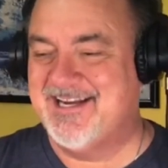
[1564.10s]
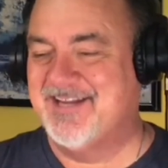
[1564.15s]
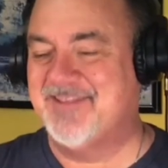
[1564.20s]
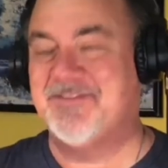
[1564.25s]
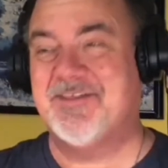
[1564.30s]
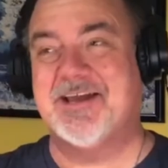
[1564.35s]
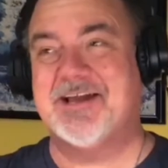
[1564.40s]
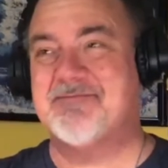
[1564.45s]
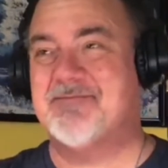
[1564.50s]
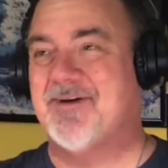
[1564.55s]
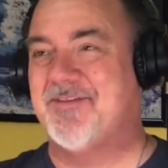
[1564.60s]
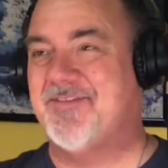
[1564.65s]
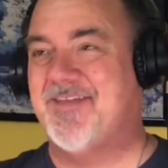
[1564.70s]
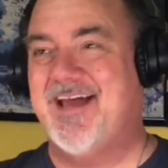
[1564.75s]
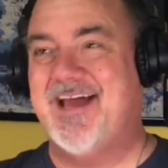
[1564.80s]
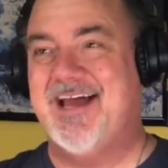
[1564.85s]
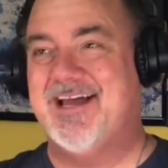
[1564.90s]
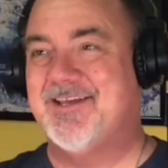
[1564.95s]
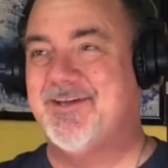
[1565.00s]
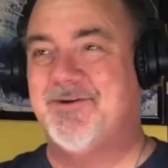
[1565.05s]
I didn't think about
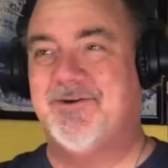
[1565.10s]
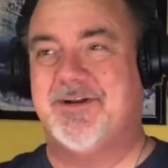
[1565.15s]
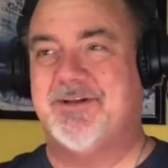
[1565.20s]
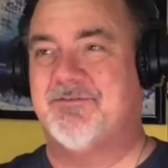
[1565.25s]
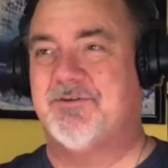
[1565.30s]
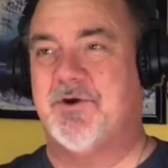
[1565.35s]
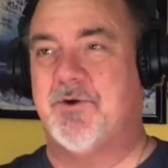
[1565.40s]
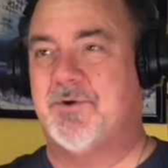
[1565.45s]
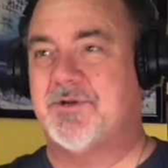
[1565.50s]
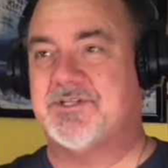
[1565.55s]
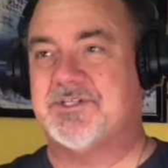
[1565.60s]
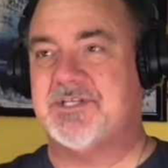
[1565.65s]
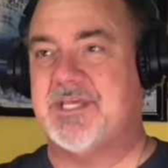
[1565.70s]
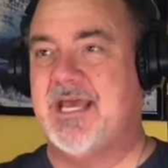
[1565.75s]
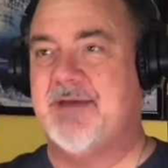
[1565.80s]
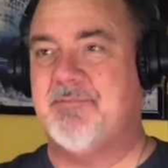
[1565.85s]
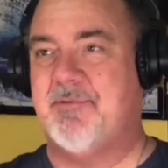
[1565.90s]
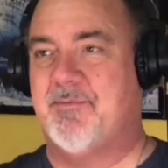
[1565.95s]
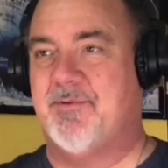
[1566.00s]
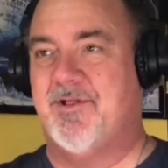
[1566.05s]
that. You don't even know what it's
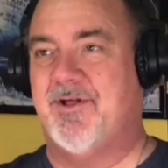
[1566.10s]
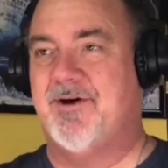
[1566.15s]
capable of.